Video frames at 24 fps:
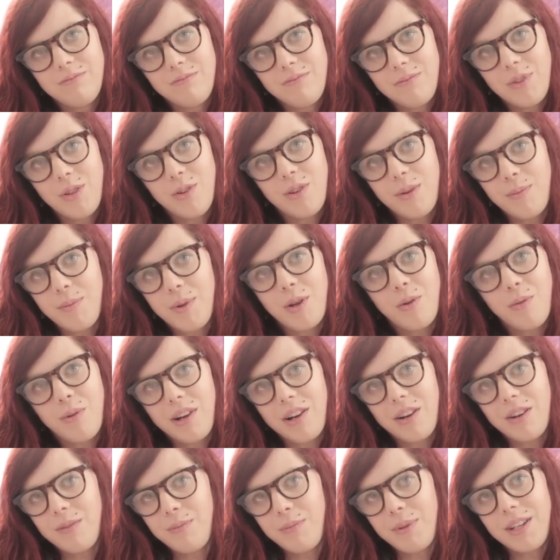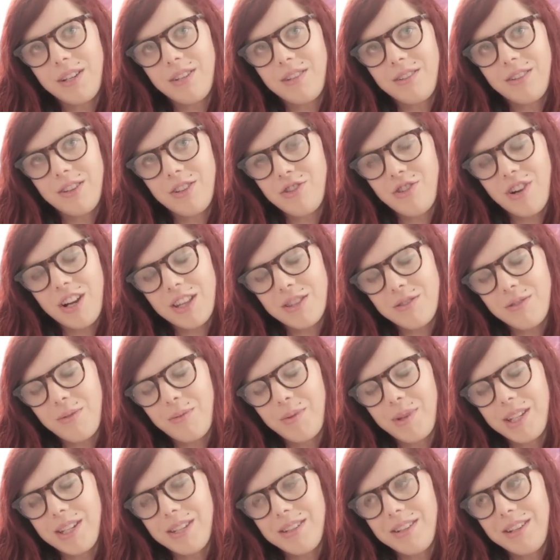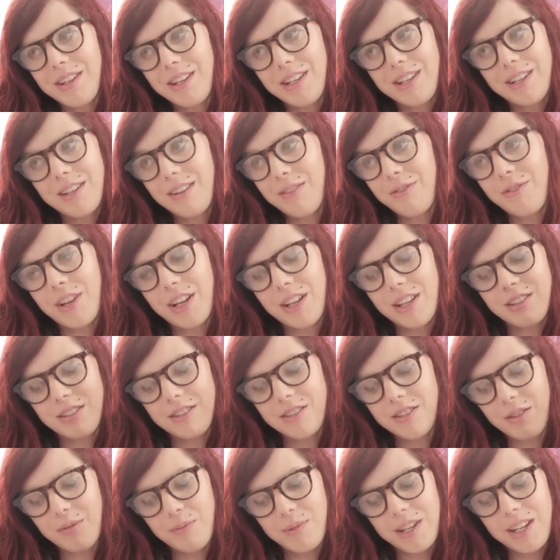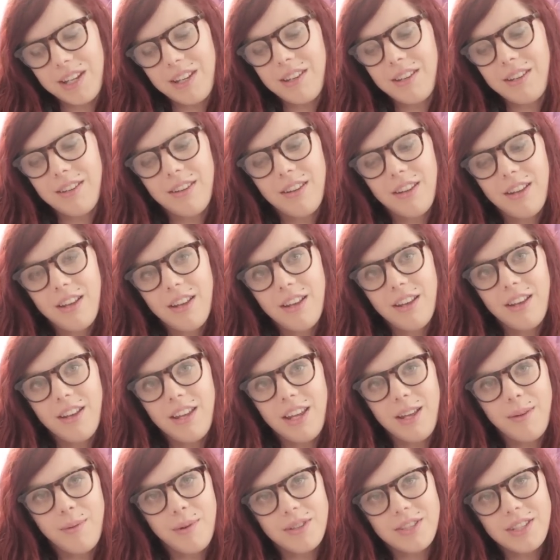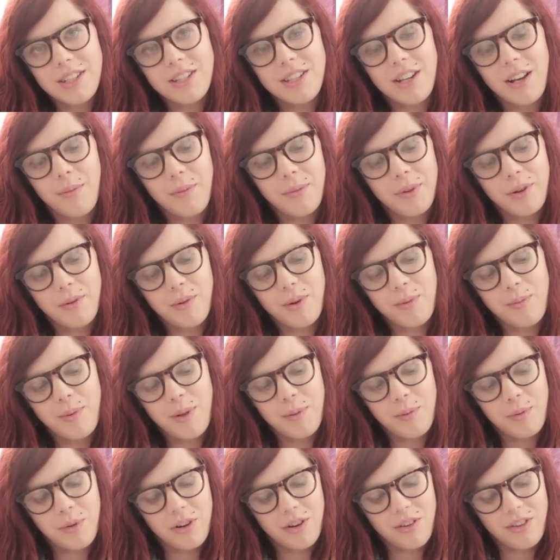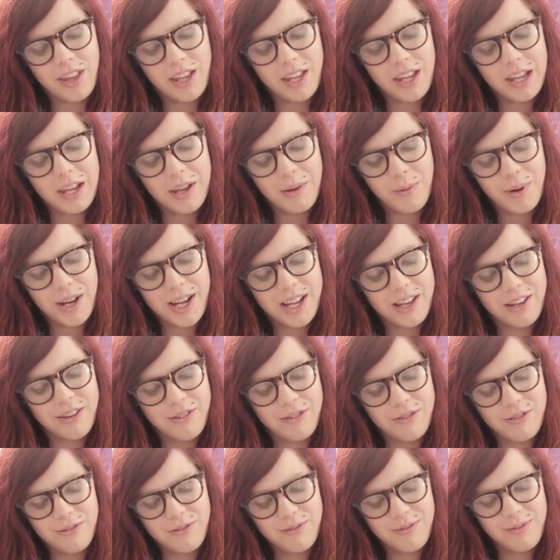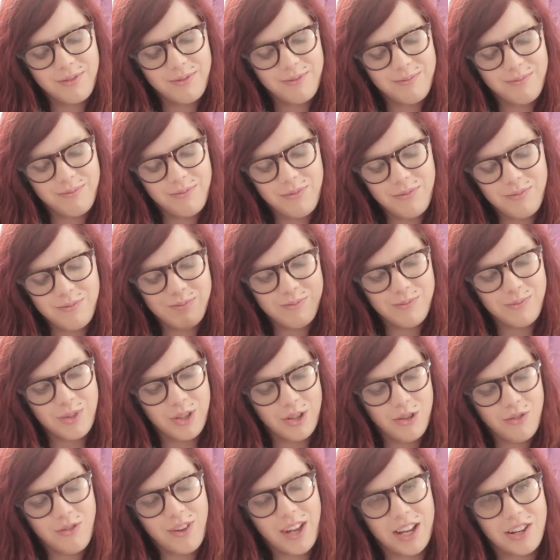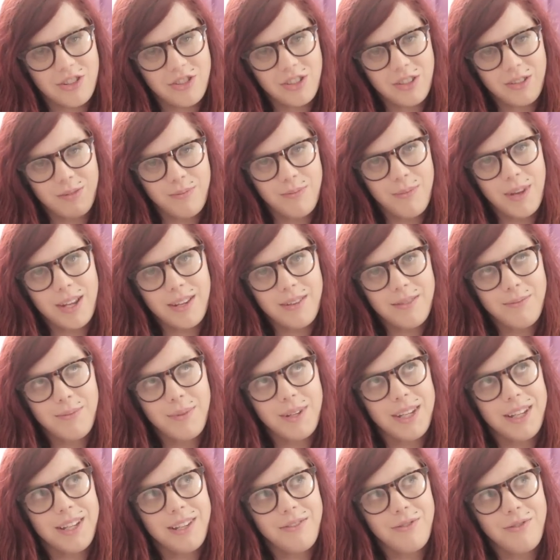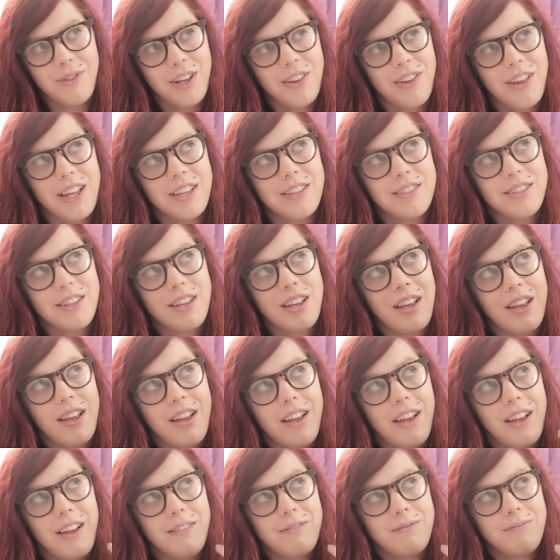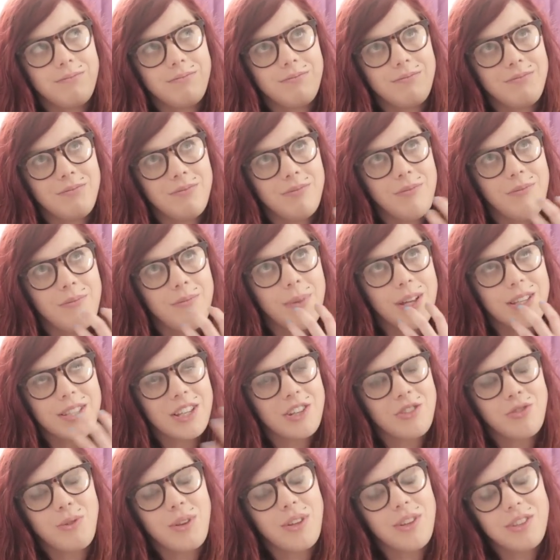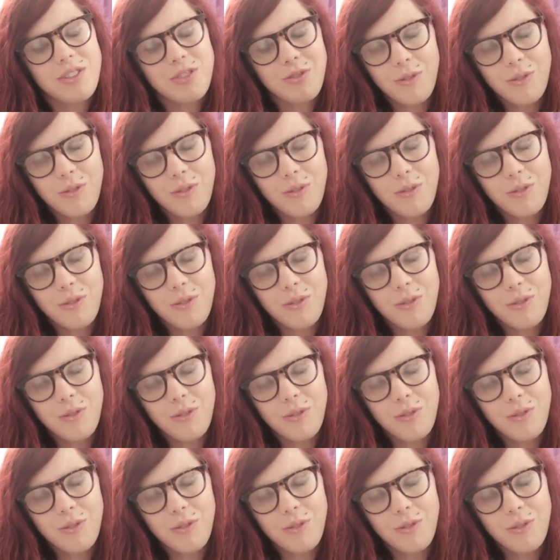you can be queer and be a trans woman. And I've gotten so many emails on Tumblr where people are like, wow, you've actually made me realize my sexuality is